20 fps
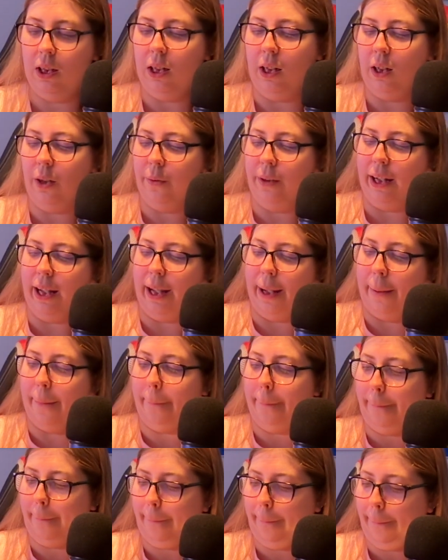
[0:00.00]
Okay.
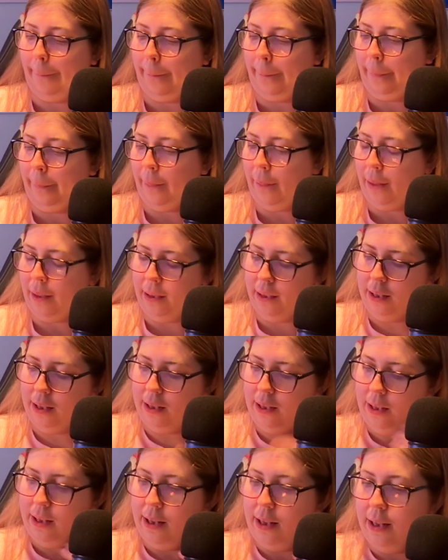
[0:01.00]

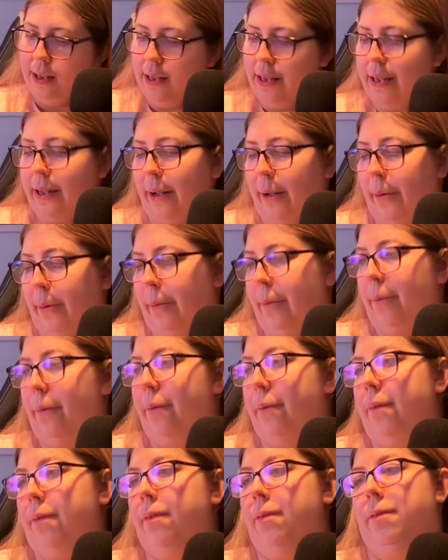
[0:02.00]
So,
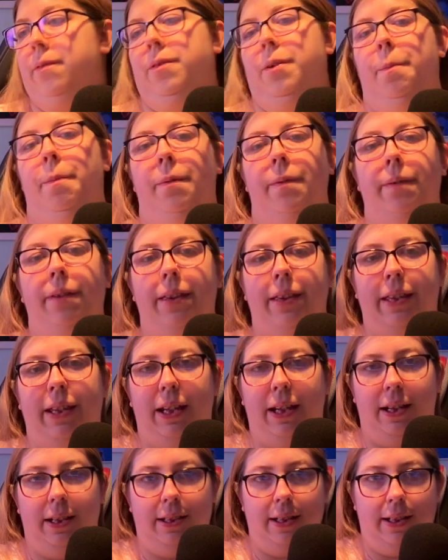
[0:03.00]
from
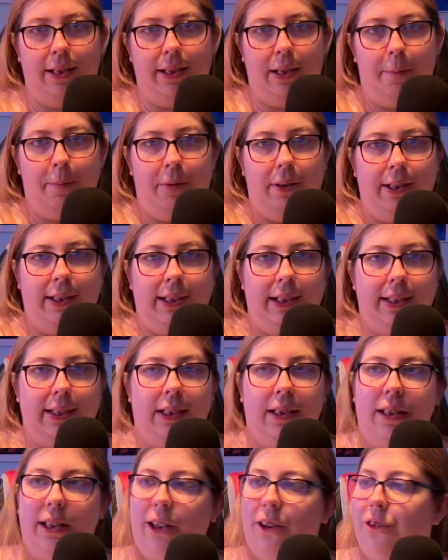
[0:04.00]
the Disney Princess
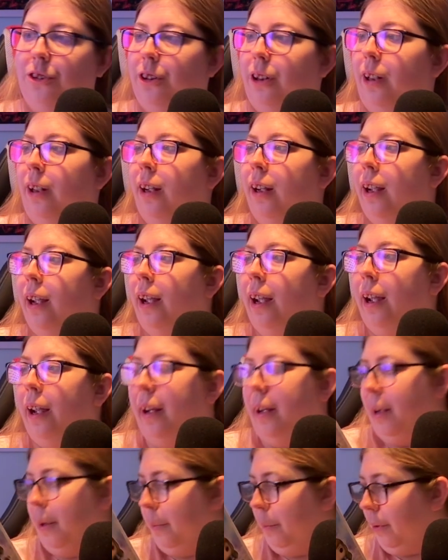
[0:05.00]
Collection,
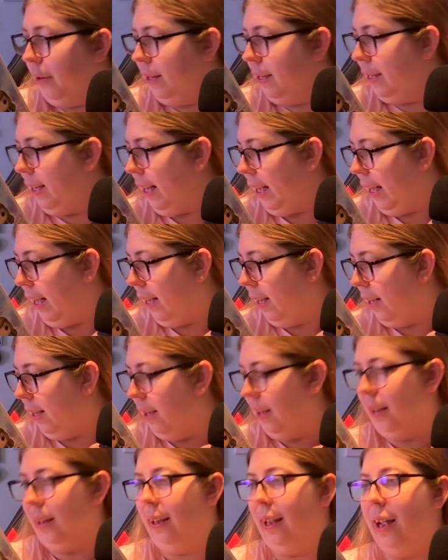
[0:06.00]
number
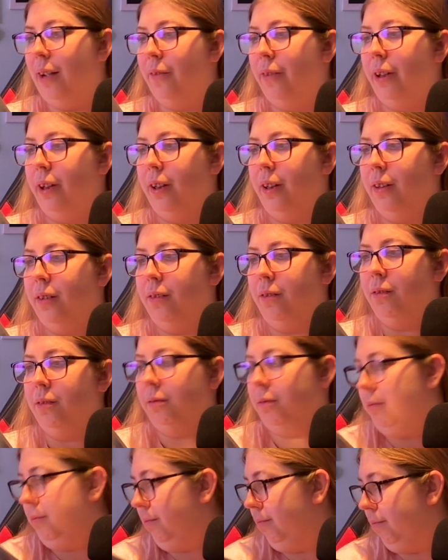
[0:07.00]
1011.
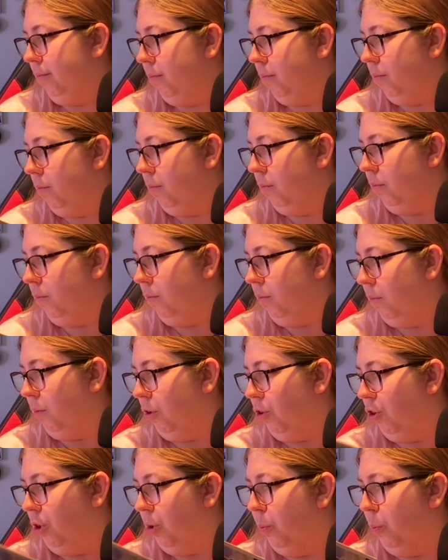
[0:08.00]

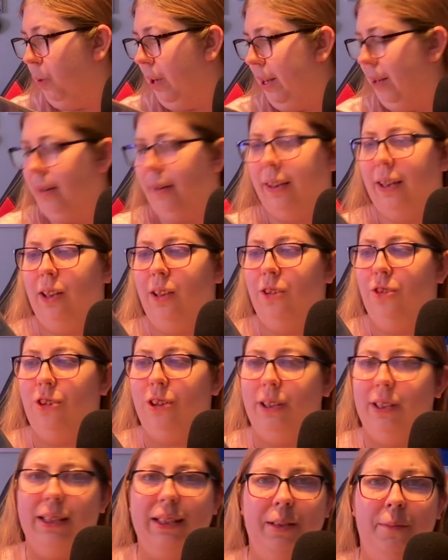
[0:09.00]
Which is weird that
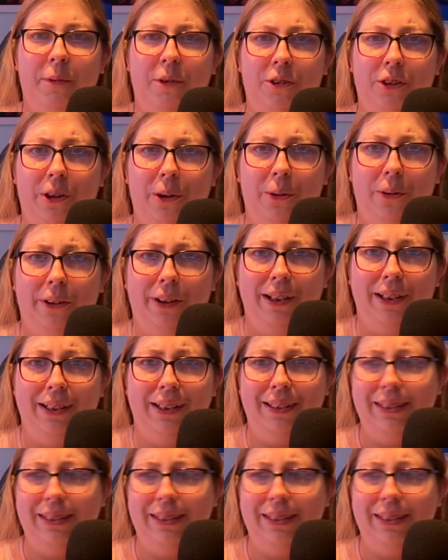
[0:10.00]
she's so much lower than